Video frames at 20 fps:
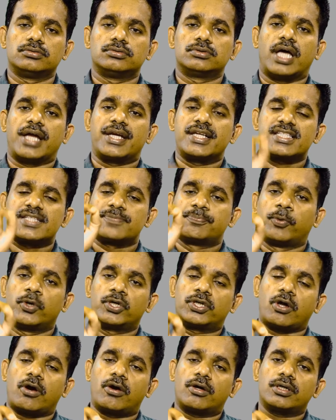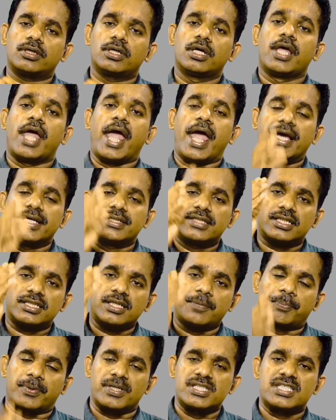that is put on either
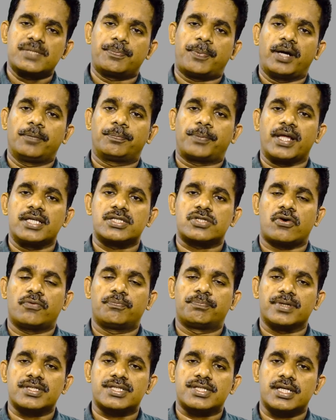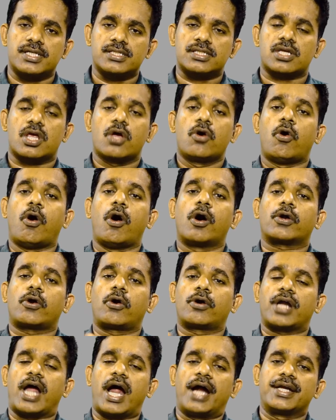the principal place of business or
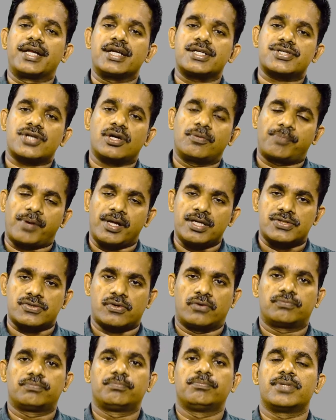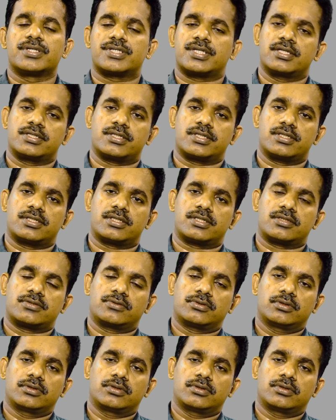on additional place of businesses.